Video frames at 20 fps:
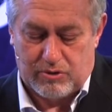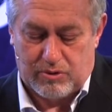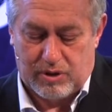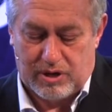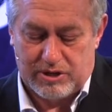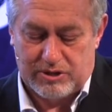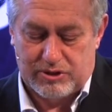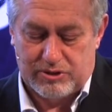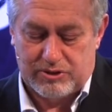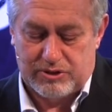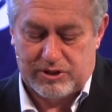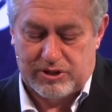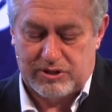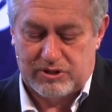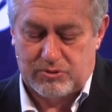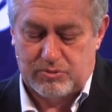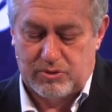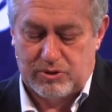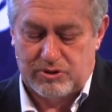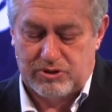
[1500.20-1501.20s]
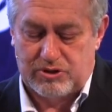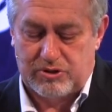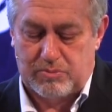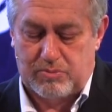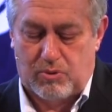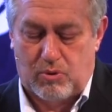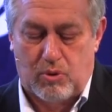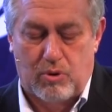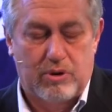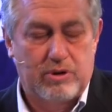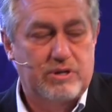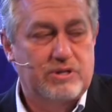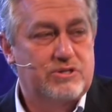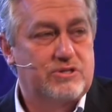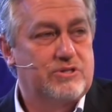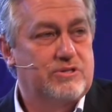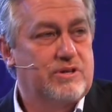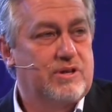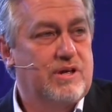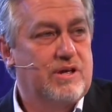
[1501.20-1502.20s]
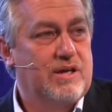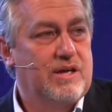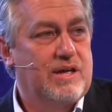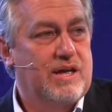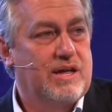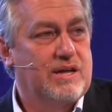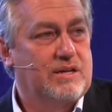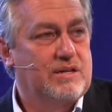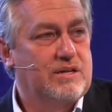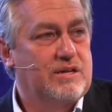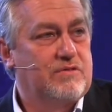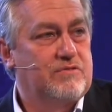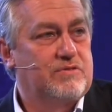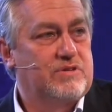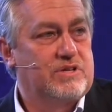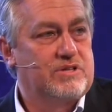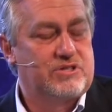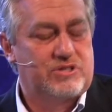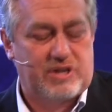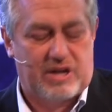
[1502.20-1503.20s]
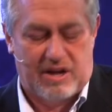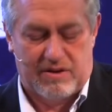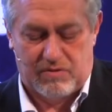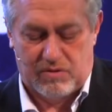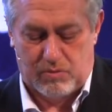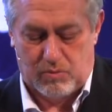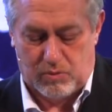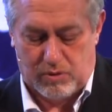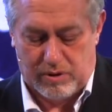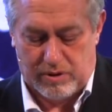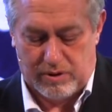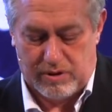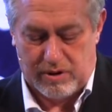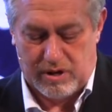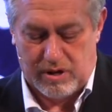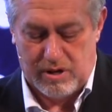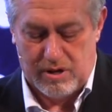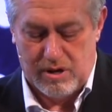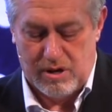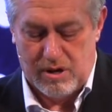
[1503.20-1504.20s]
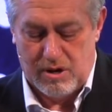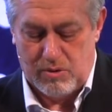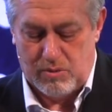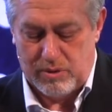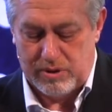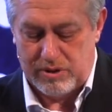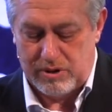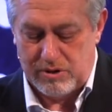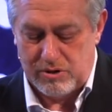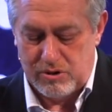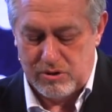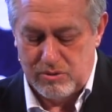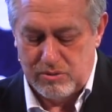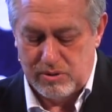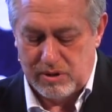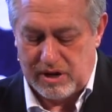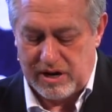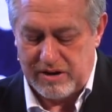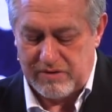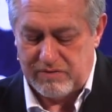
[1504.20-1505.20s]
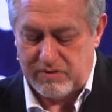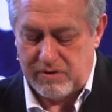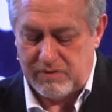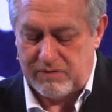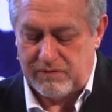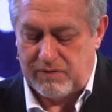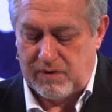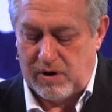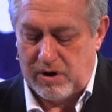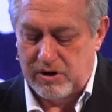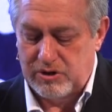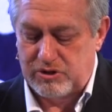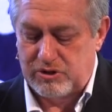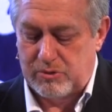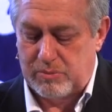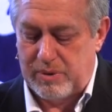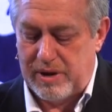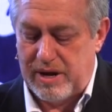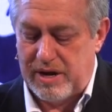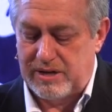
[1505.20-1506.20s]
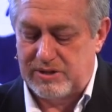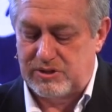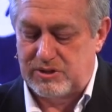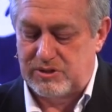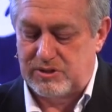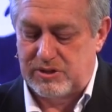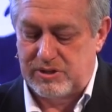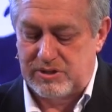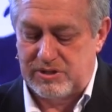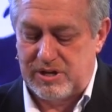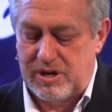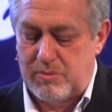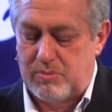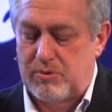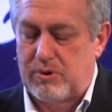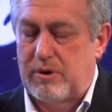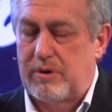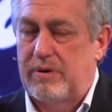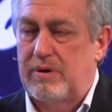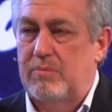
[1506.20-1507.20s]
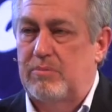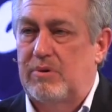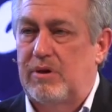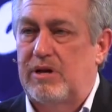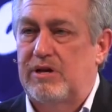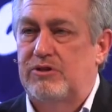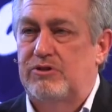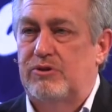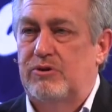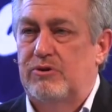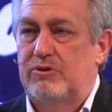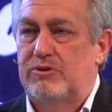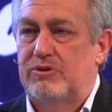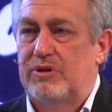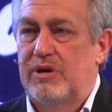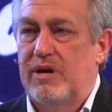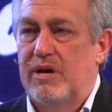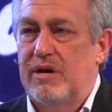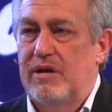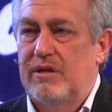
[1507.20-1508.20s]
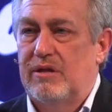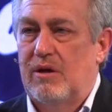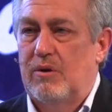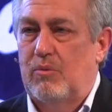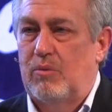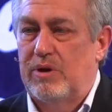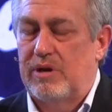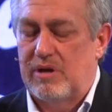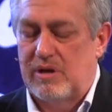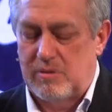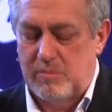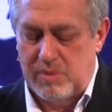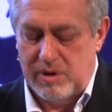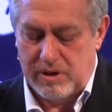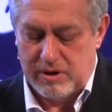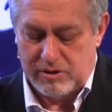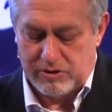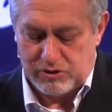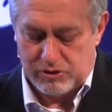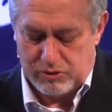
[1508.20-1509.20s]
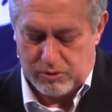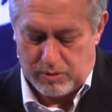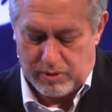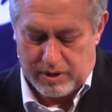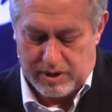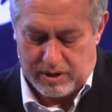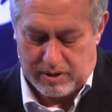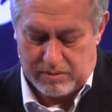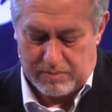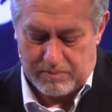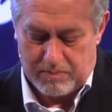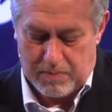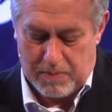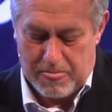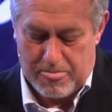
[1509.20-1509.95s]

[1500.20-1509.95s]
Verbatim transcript: crushes us will support us and lift us heavenward with a new life that far surpasses the temporary pleasures that we had been enjoying.